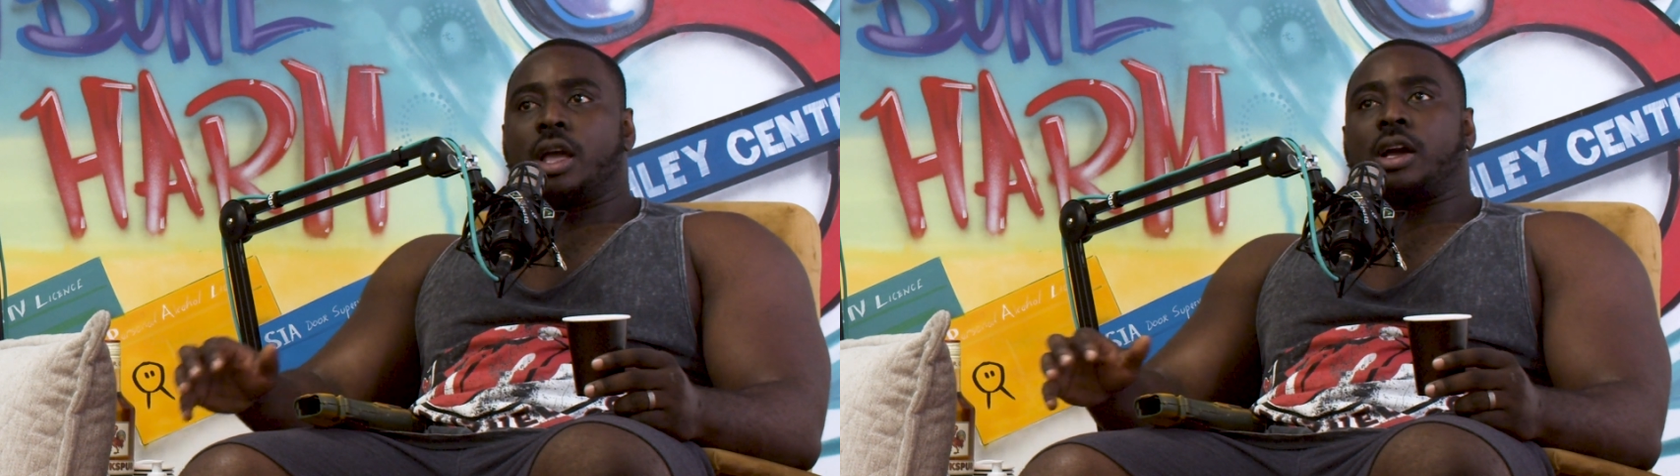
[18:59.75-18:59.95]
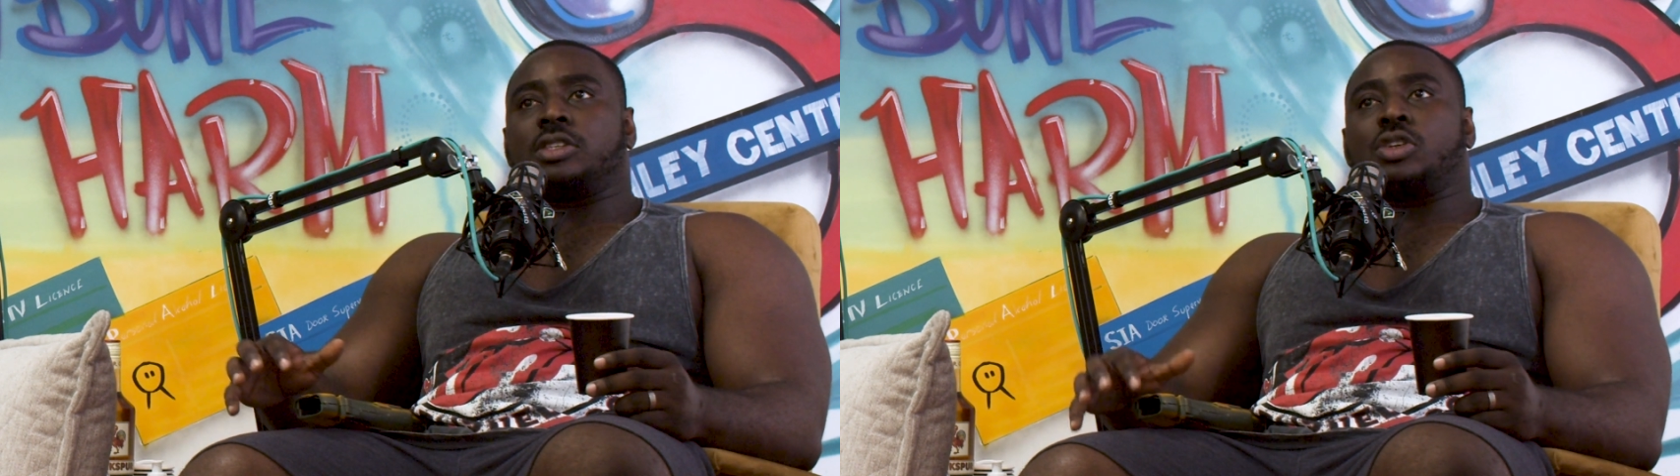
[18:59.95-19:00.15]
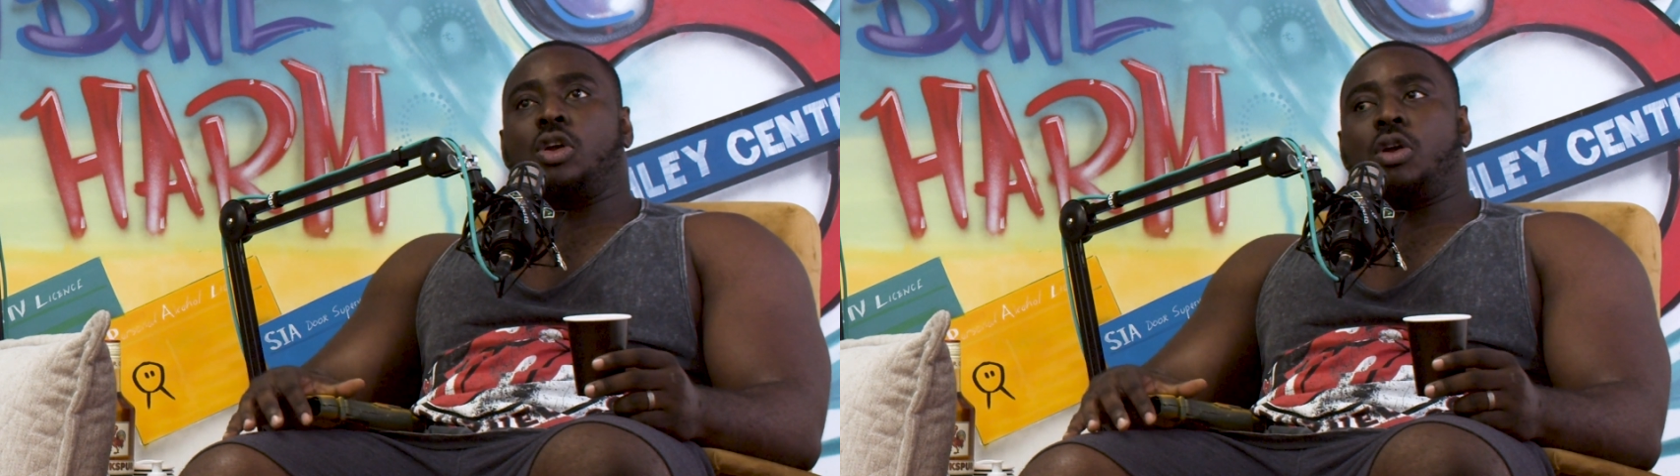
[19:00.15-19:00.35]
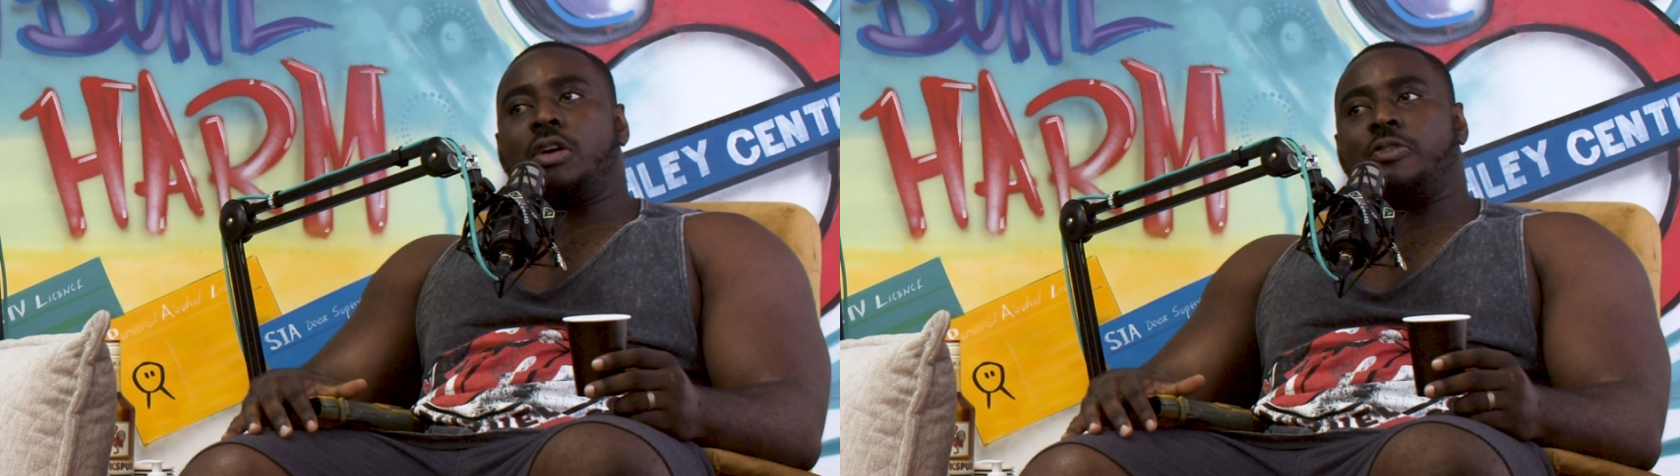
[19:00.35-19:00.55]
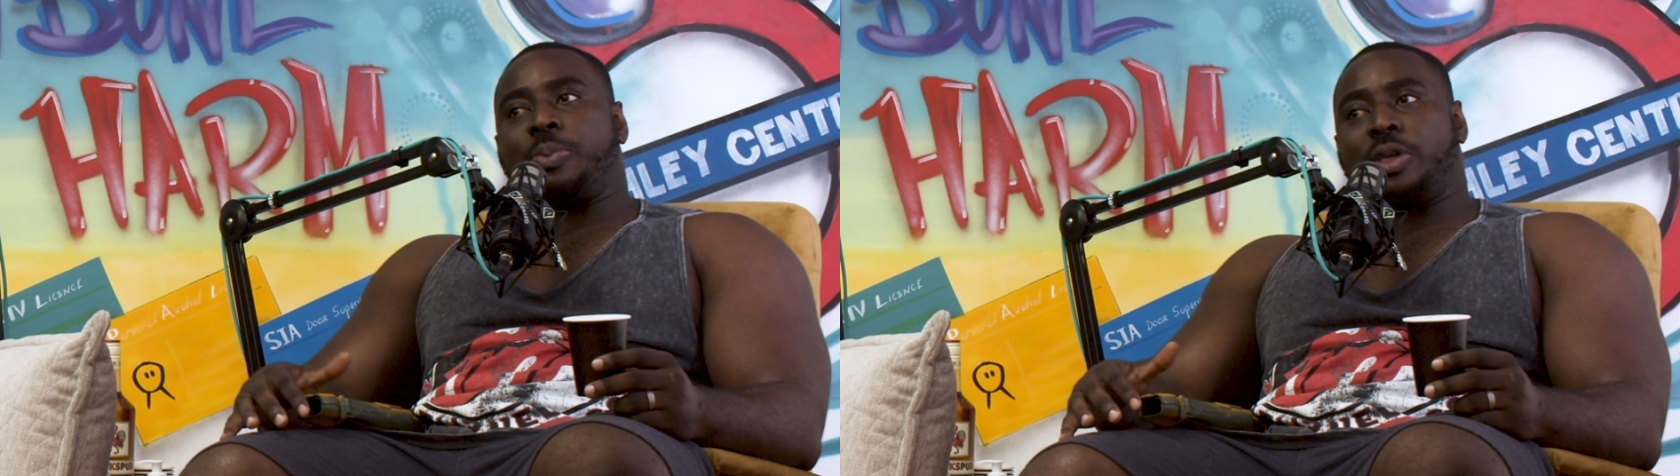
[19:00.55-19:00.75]
Because a
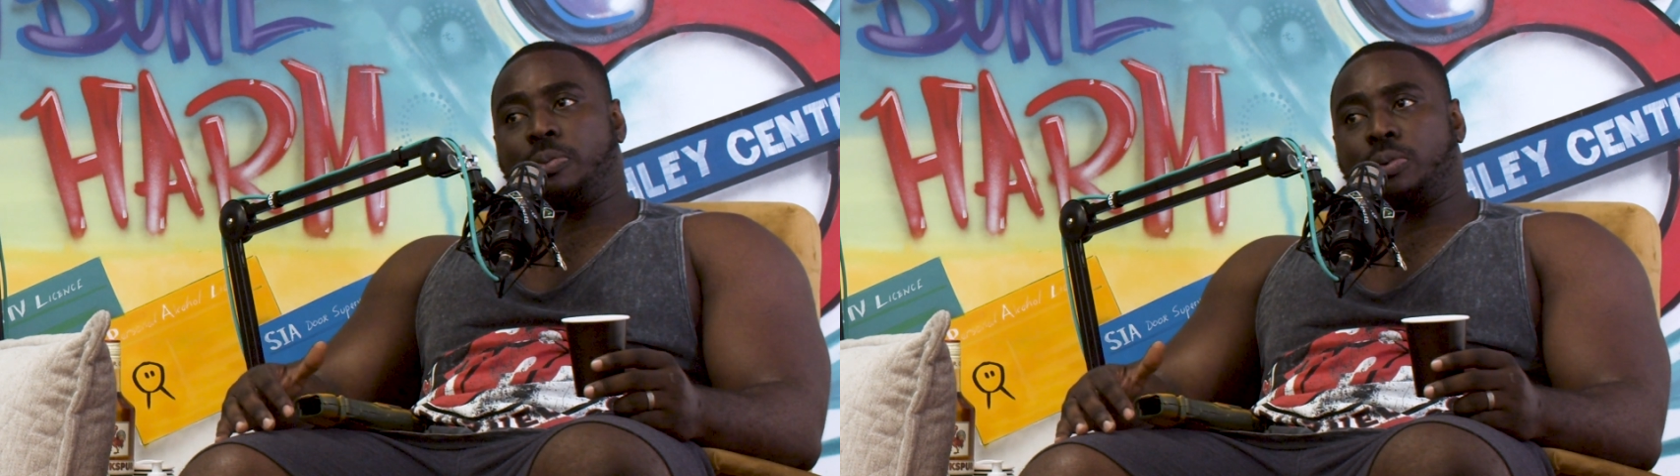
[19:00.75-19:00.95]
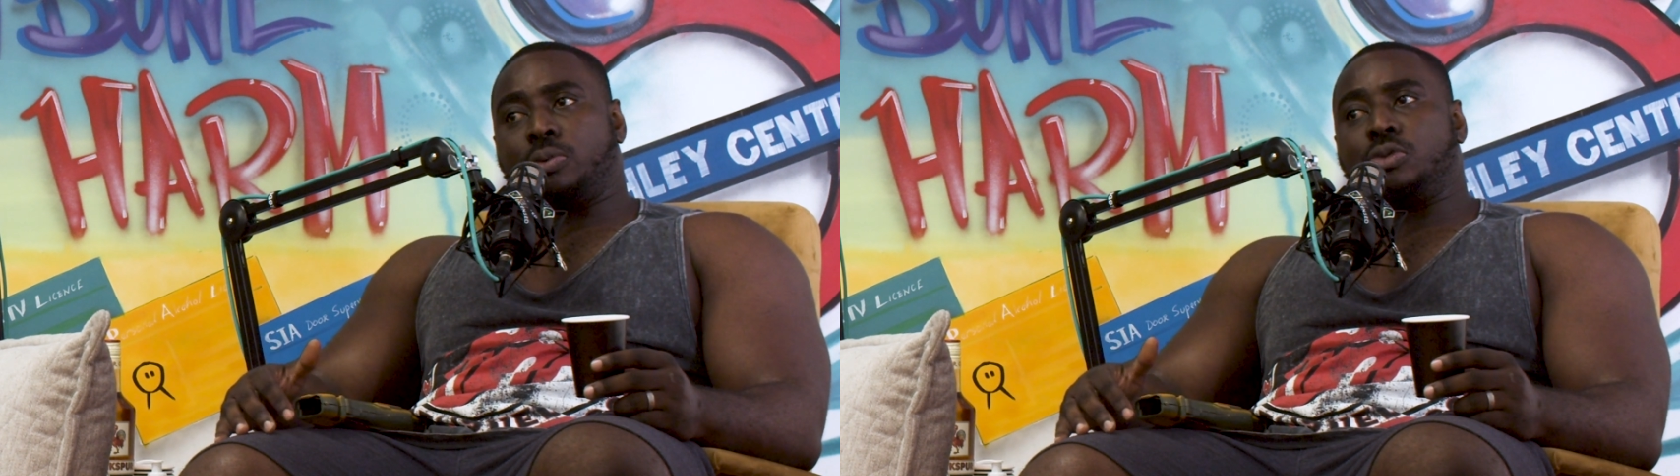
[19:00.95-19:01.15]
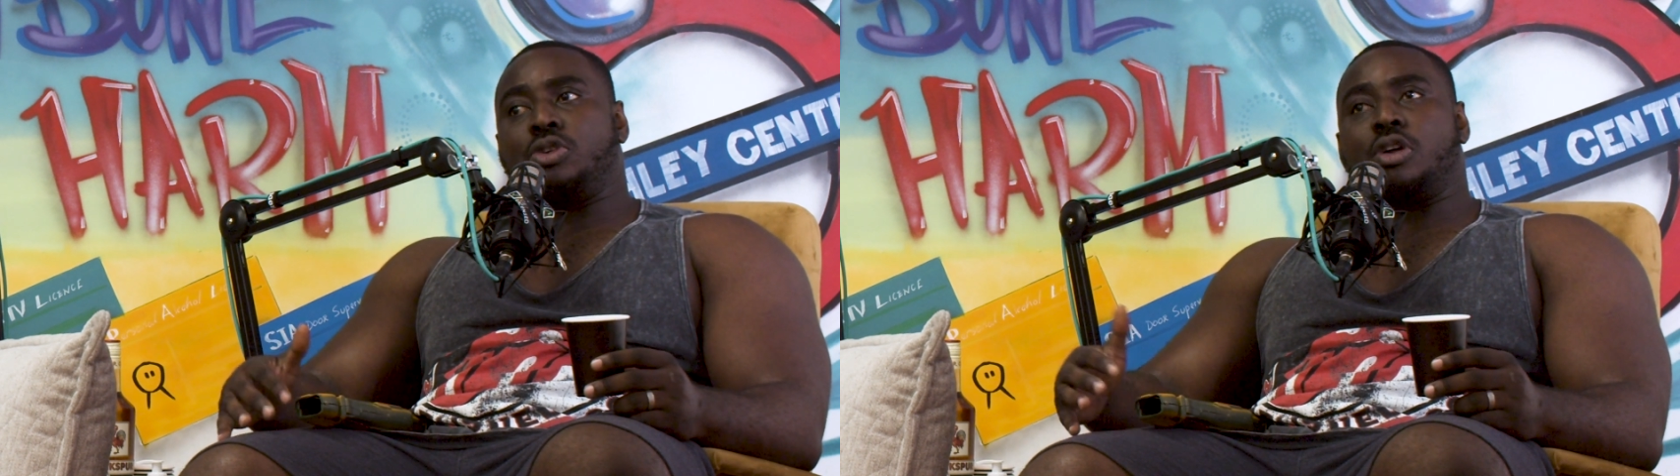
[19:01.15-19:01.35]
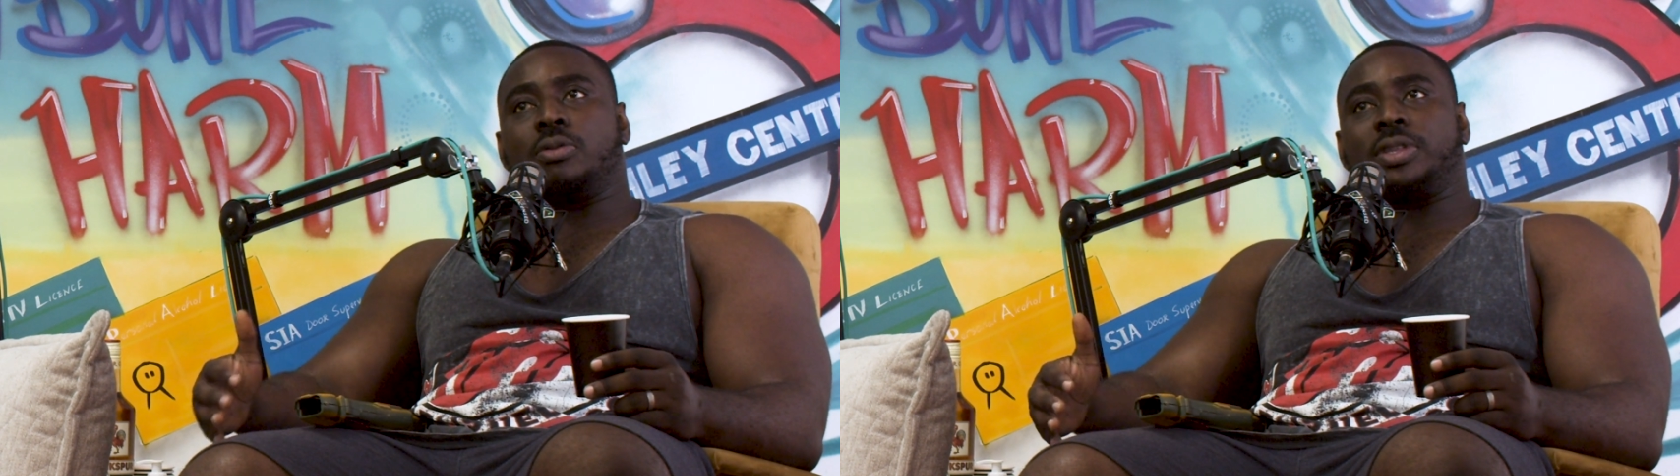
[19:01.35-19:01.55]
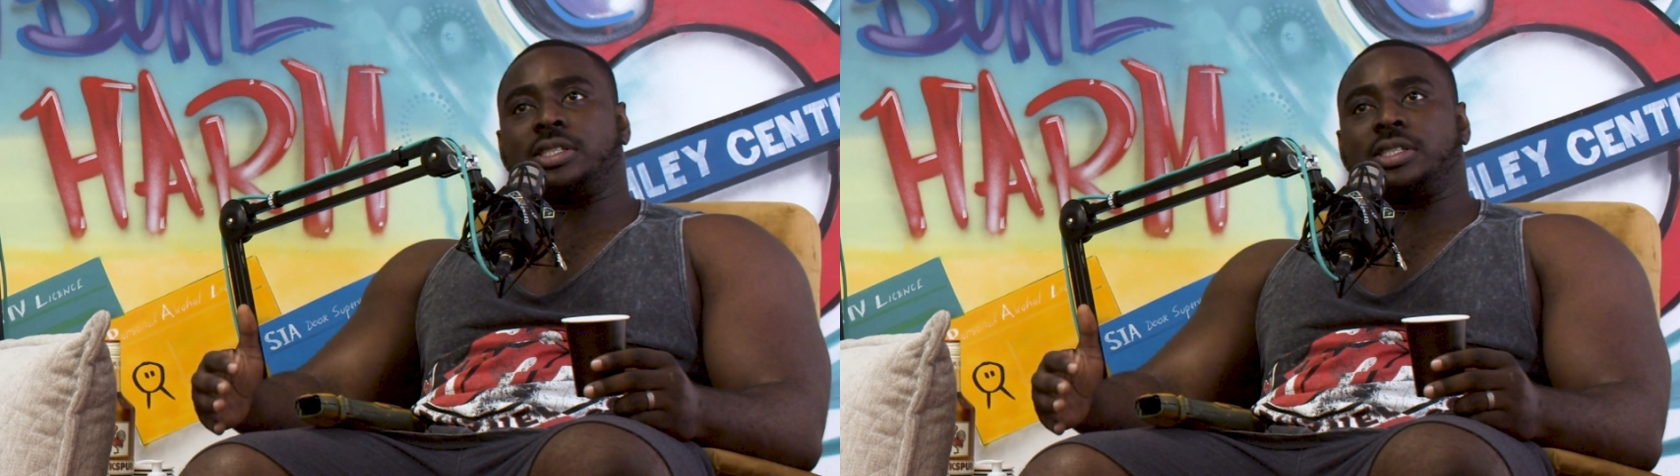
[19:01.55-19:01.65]
lot of people know